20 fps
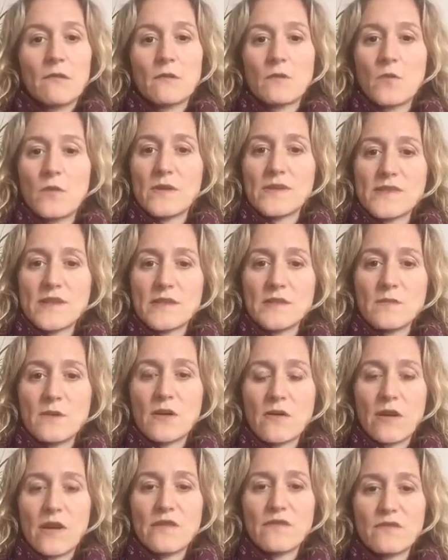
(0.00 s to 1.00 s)
what is there to be
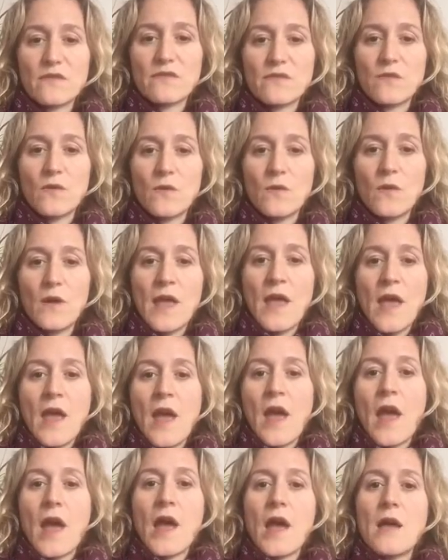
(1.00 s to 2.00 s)
grateful for?
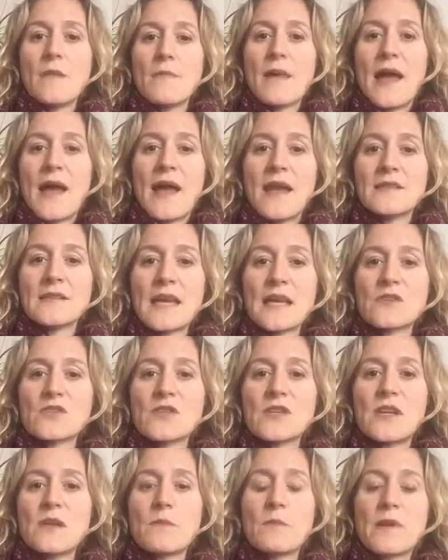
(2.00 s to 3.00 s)
And
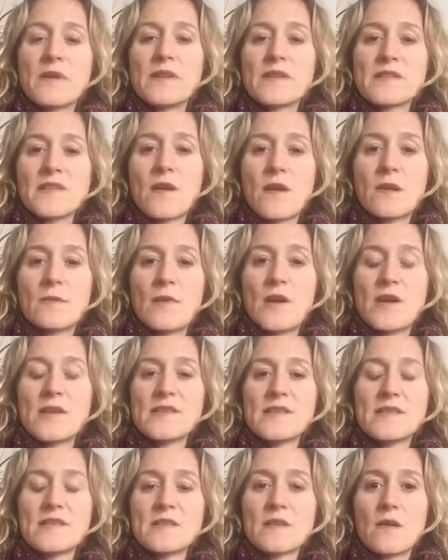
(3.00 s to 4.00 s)
actually, by the time I
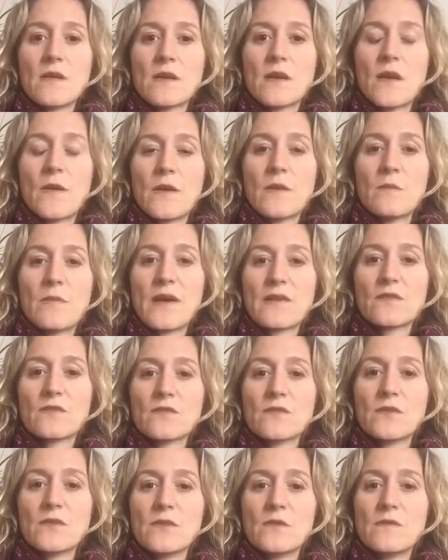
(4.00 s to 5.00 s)
start going back
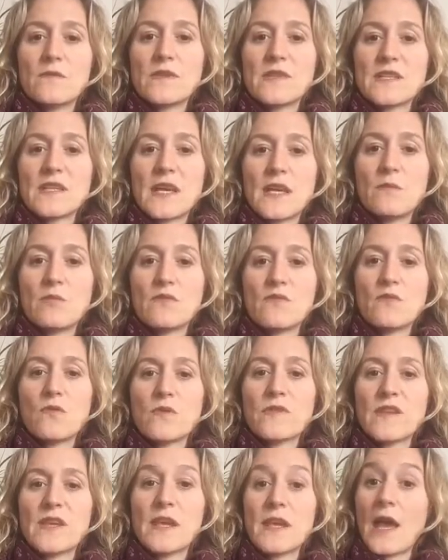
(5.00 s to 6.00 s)
through the day
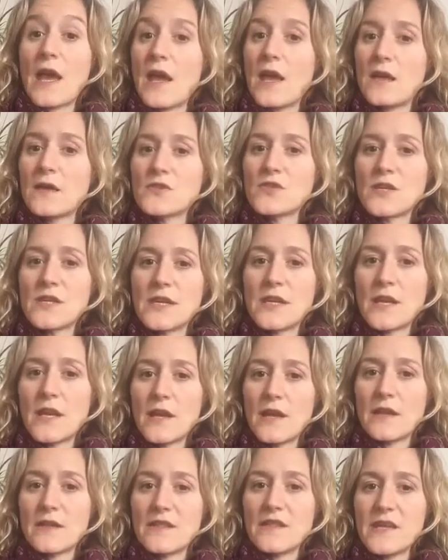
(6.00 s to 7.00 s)
before and thinking, actually,
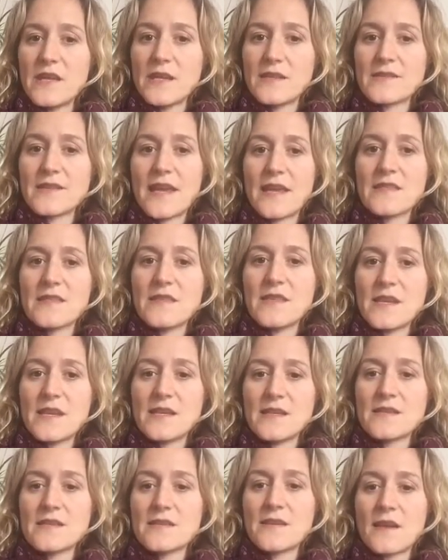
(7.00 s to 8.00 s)
yeah, this and
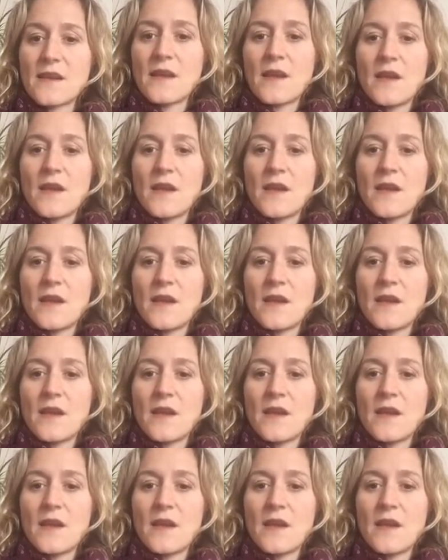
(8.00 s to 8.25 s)
this,